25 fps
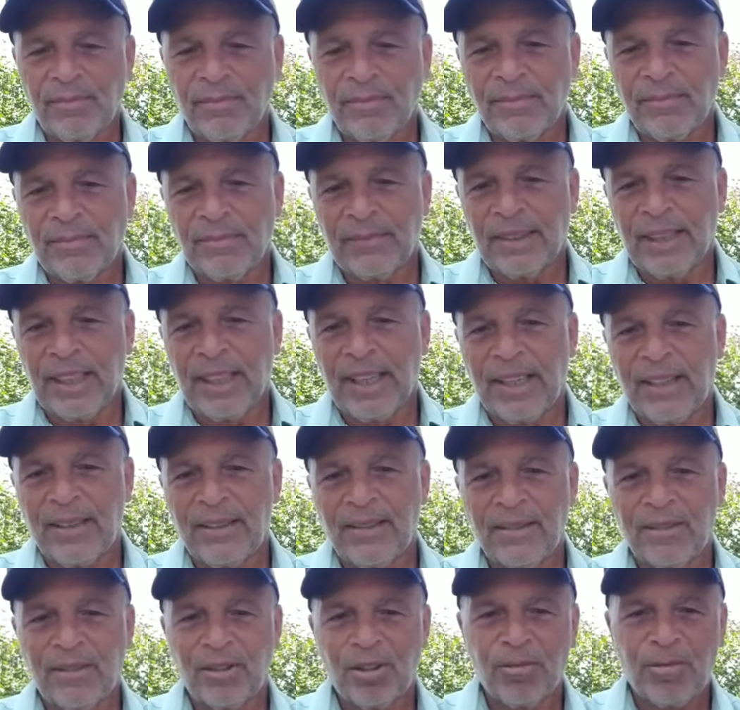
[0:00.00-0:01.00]

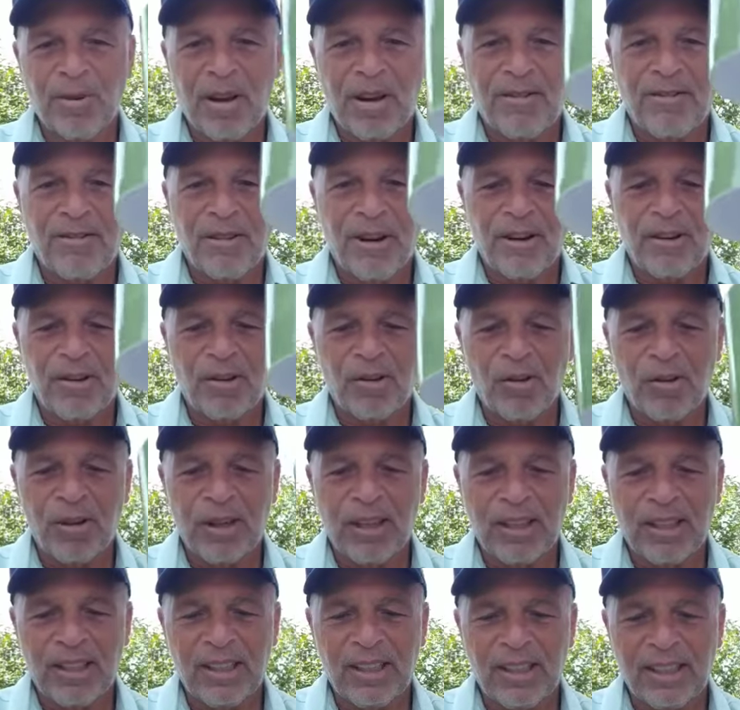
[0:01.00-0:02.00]
hey, to my friend
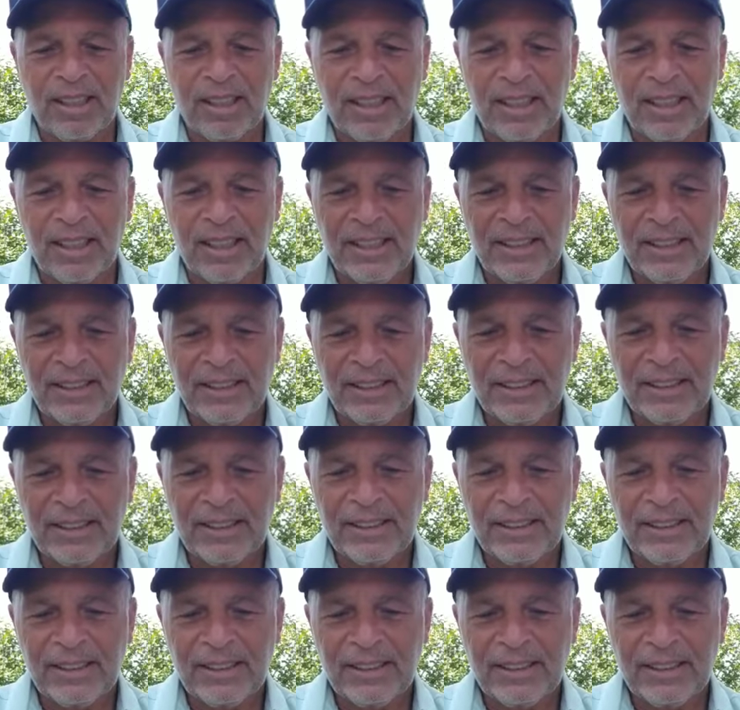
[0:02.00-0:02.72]
Tony Click, yeah.